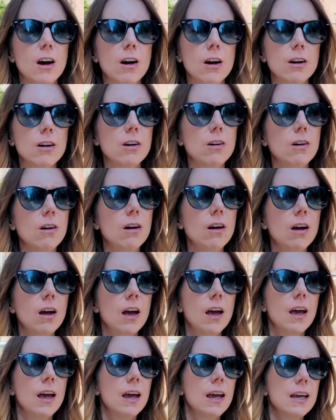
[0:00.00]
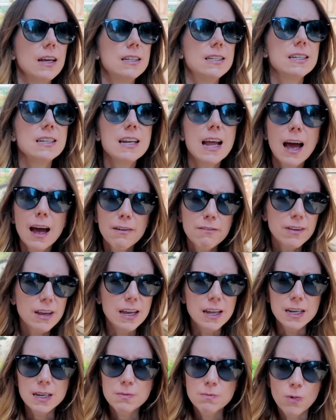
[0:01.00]
article, it didn't have
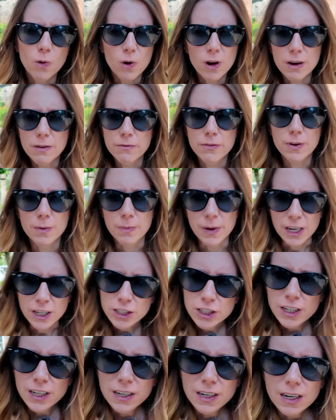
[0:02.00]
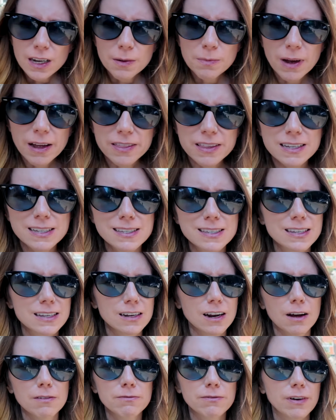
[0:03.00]
any more information about the
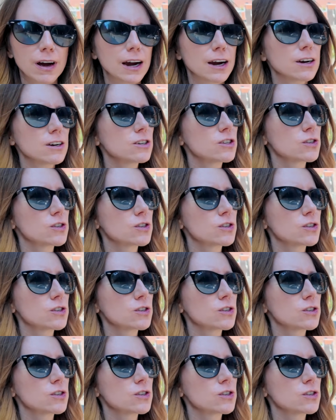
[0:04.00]
Schiedam fire,